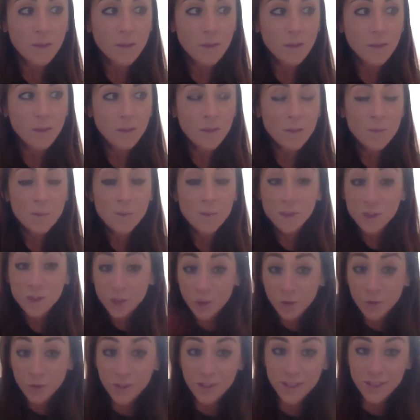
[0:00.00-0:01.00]
the
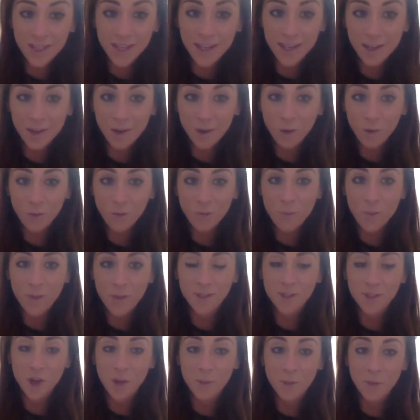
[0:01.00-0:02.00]
majority of my
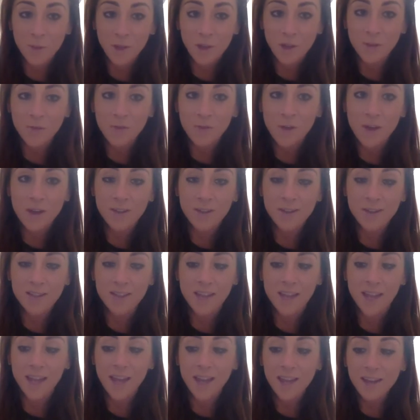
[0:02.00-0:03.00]
time at
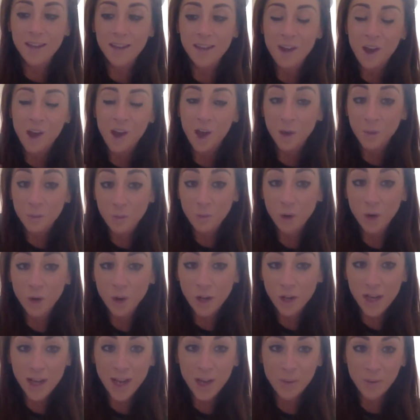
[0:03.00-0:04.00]
university, I'd
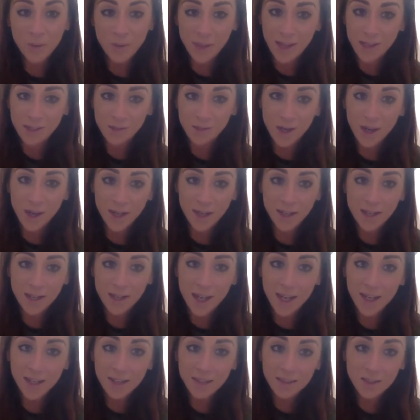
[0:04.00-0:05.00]
broken out with adult
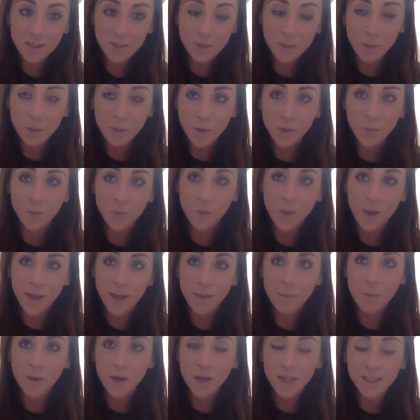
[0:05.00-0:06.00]
acne to the point
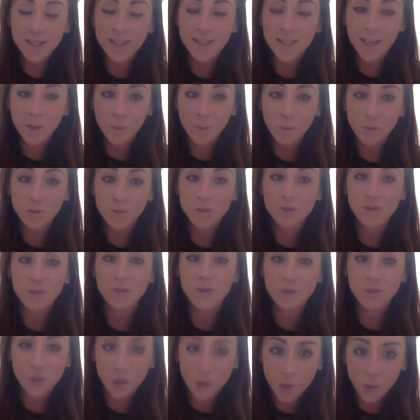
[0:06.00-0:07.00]
where my skin was
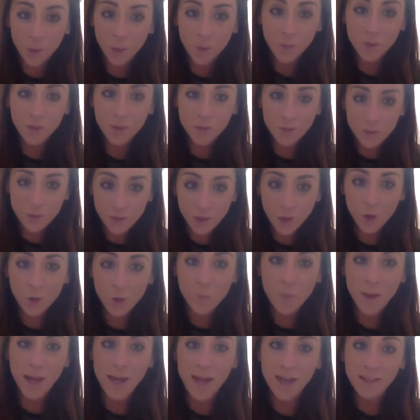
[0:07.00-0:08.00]
so
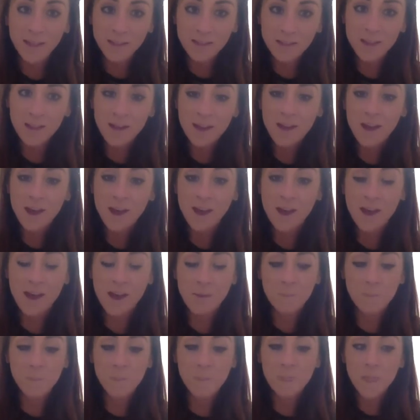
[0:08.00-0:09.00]
bad.
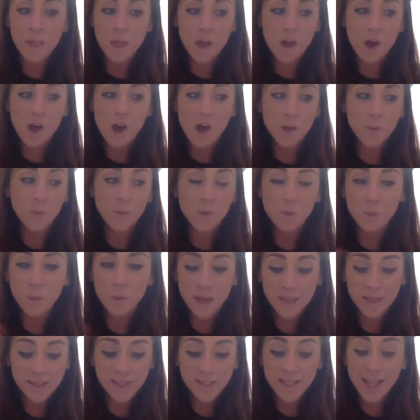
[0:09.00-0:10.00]
I would
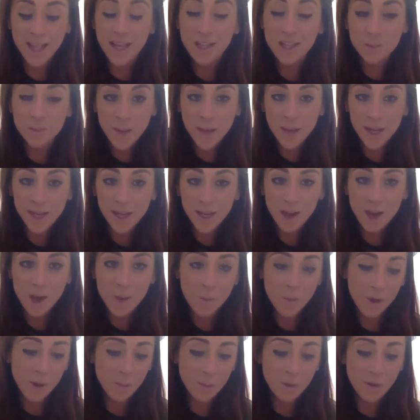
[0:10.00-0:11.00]
wear stage
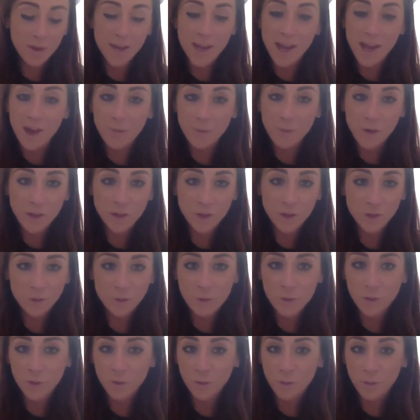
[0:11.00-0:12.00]
makeup, I put nail varnish
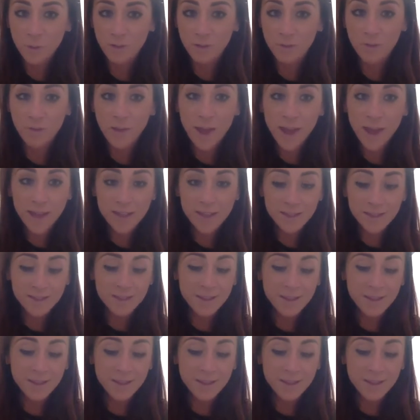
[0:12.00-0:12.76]
remover on my face,